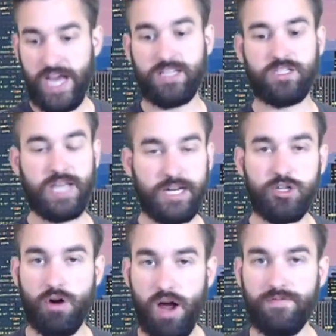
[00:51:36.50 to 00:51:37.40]

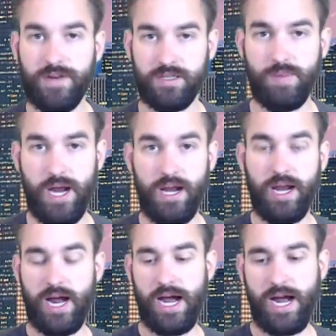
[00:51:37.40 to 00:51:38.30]
that's your offense, man.
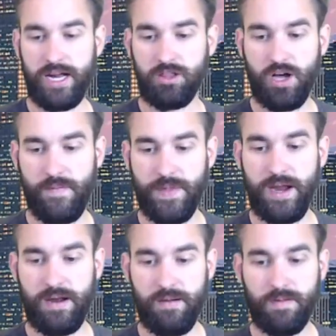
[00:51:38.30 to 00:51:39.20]
And I thought
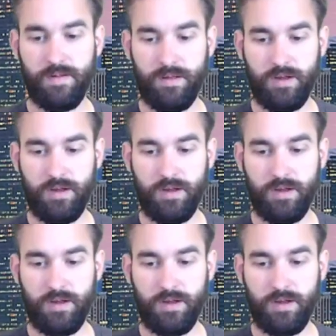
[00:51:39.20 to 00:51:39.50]
they